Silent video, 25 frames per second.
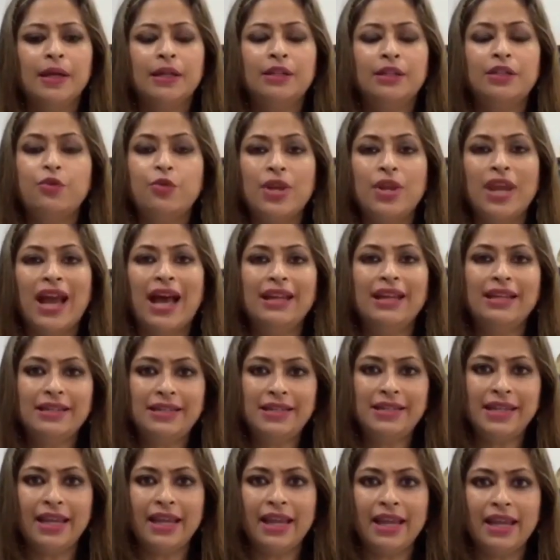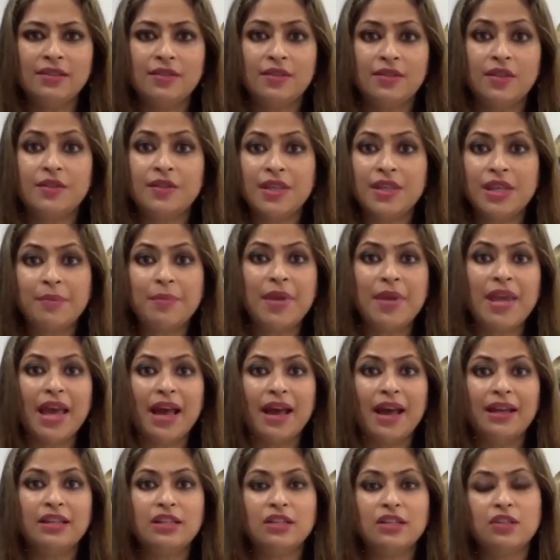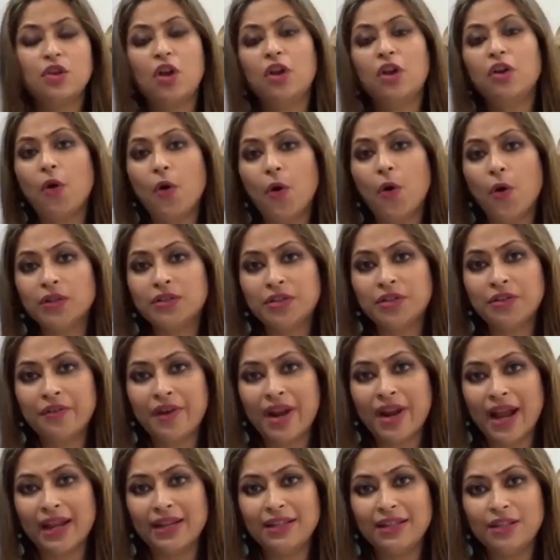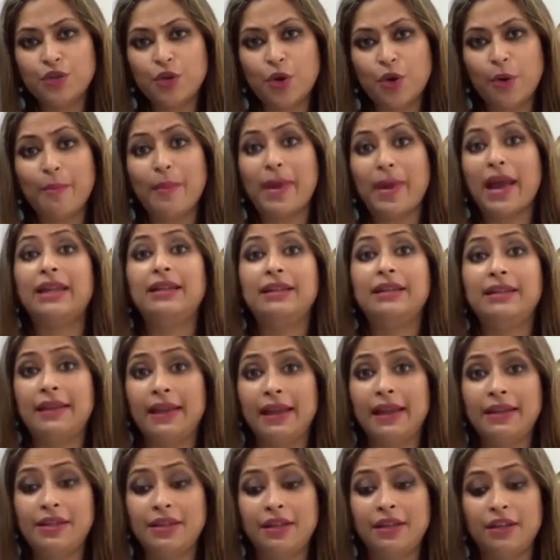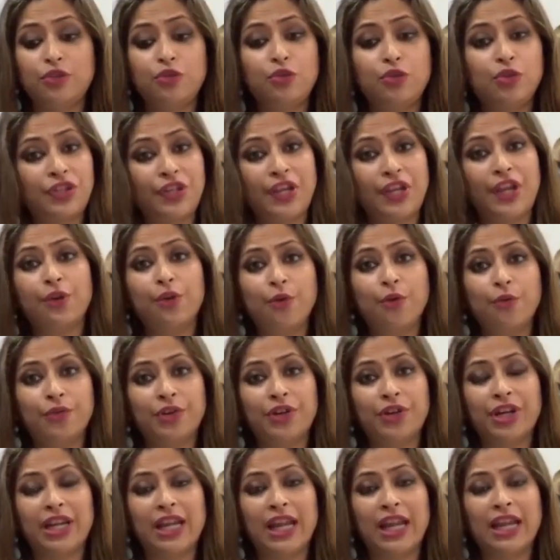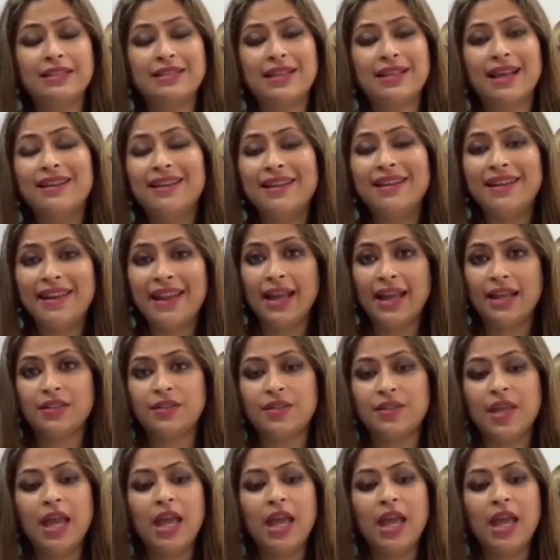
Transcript: the reality is the CBI is not authorized or mandated to take over a case unless